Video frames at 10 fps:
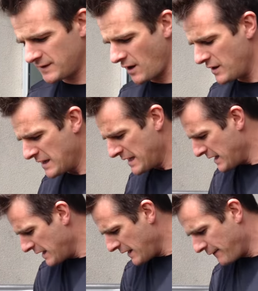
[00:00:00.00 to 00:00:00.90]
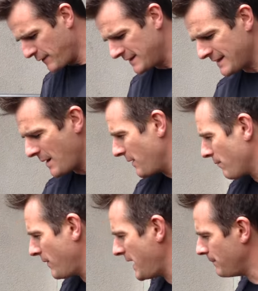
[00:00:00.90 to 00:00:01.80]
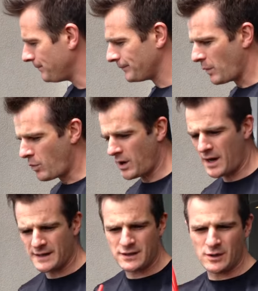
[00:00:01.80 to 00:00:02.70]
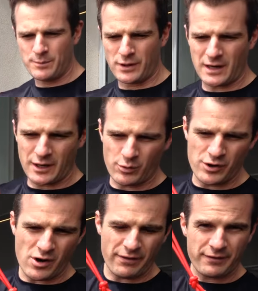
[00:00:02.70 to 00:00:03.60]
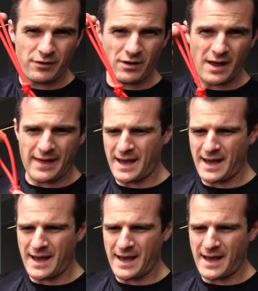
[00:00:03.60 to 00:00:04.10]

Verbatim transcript: So if we start with the red, what I like to do, put a little knot through like